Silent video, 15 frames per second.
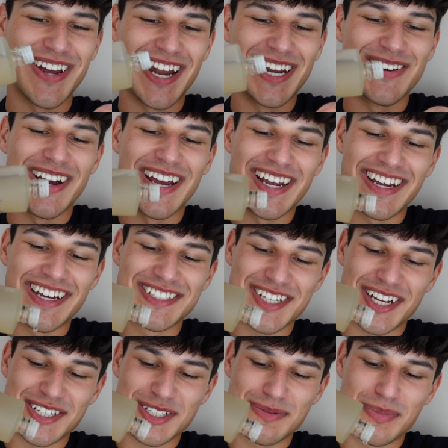anyway is
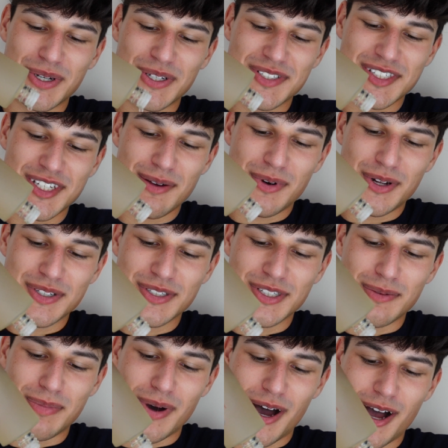I just put some onto
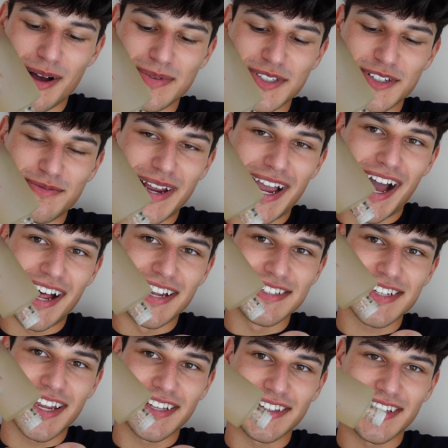the palms of my
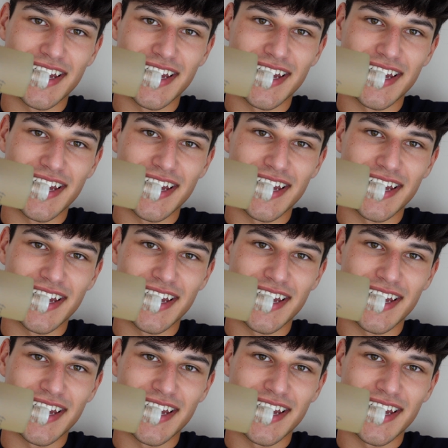hands like